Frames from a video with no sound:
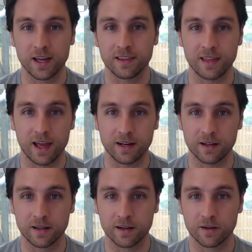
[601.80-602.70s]

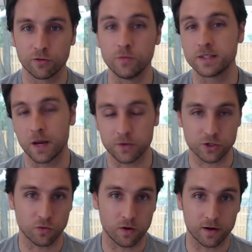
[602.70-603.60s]
than room
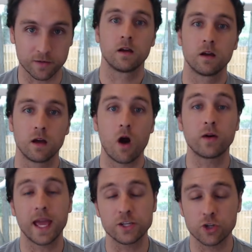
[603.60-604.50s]
temperature water.
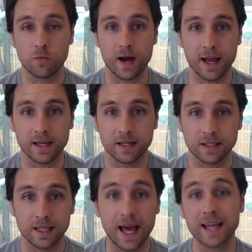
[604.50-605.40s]
Okay, so my
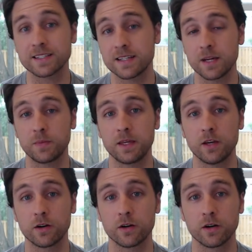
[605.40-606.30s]
last tip
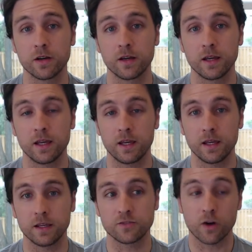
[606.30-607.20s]
here
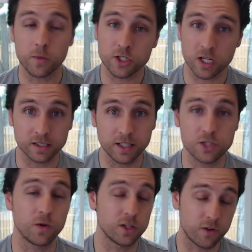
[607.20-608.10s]
is very much not the
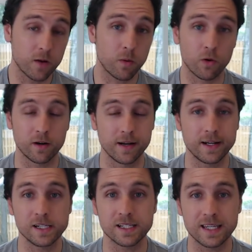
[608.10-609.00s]
least one. It's very important. It
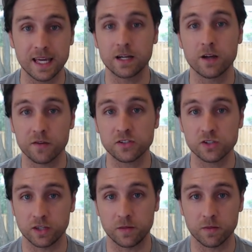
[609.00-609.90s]
is get enough
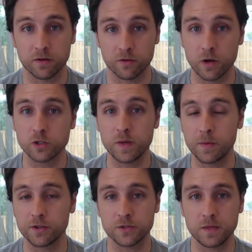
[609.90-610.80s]
sleep. For most
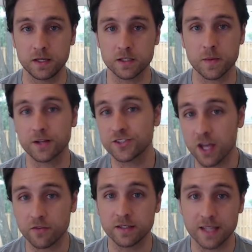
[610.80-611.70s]
people, this means about
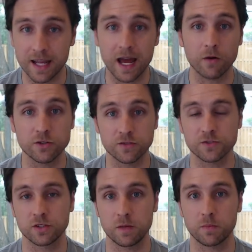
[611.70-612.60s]
7 to 8 hours of
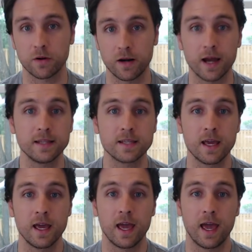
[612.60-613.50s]
sleep per night.
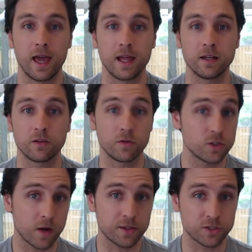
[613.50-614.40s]
And the
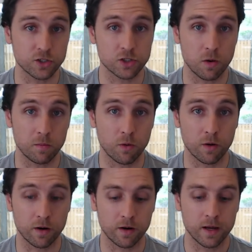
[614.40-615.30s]
reason why this is so
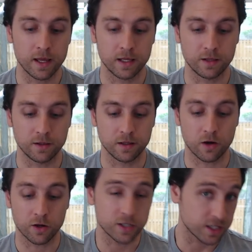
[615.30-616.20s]
important in the
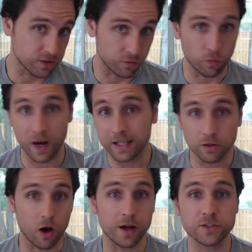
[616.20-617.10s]
context of weight
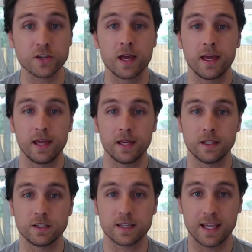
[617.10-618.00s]
loss
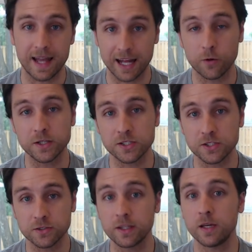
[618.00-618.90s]
is inadequate
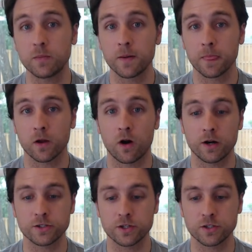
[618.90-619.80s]
sleep
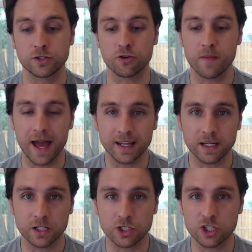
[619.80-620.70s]
causes
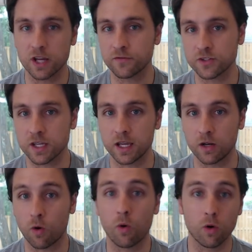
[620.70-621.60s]
dramatic shifts in
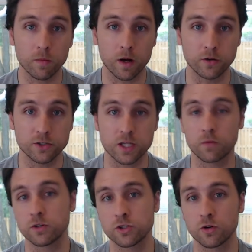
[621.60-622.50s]
hormones that
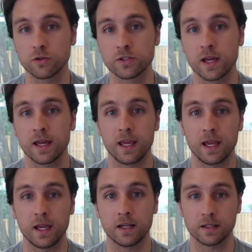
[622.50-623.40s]
result
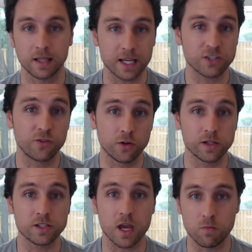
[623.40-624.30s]
in less
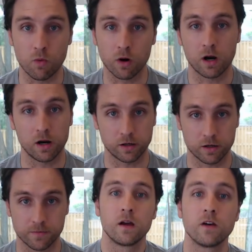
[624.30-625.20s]
fullness and more
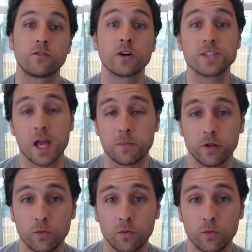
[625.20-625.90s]
hunger. For example, in